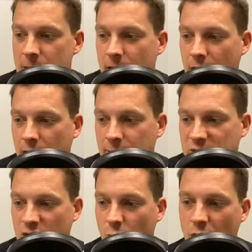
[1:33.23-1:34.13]

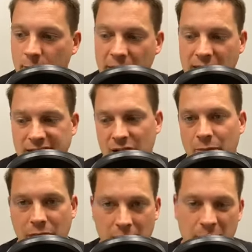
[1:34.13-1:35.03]
So what makes up
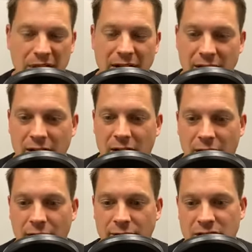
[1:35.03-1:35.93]
the opinion
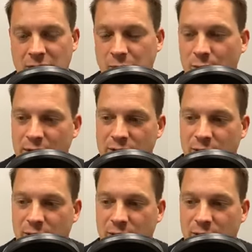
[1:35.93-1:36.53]
of this appraisal?